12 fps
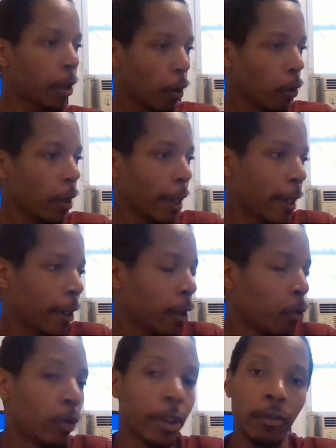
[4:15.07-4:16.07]
The old
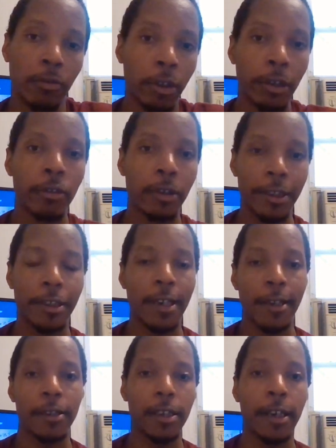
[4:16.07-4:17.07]
Anna would have literally
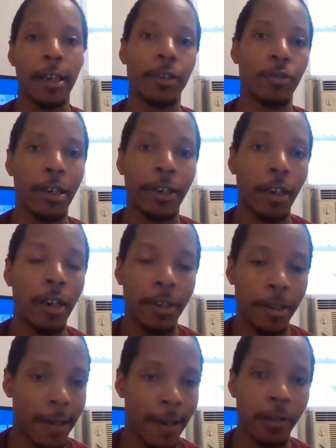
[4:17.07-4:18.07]
sat there and tried to
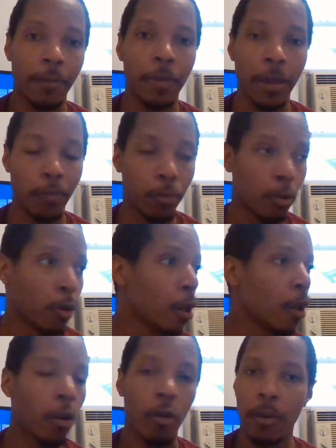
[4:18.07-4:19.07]
hunt down the people
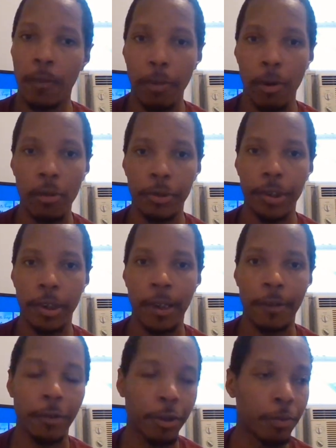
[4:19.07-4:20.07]
or the person
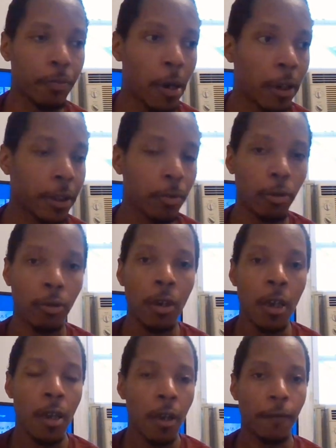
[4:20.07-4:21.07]
that was
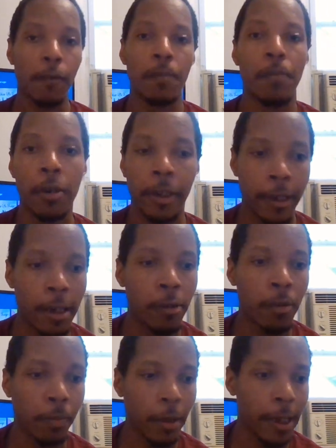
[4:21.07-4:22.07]
responsible for burning
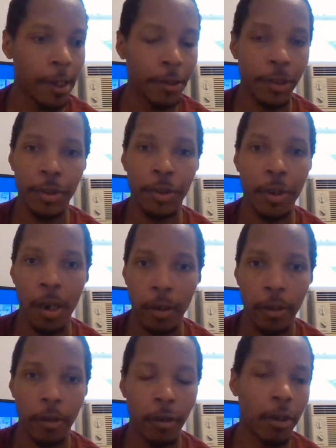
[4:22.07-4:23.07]
down a place and
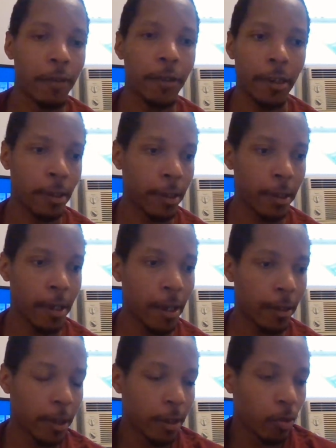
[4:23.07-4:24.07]
stalking her and everything like
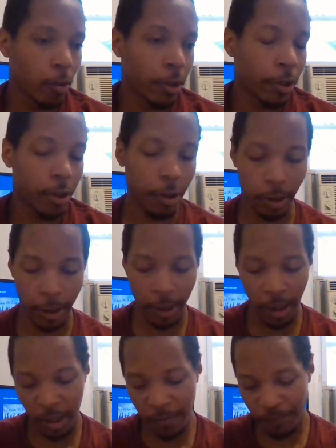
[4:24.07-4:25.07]
that. This one is just like,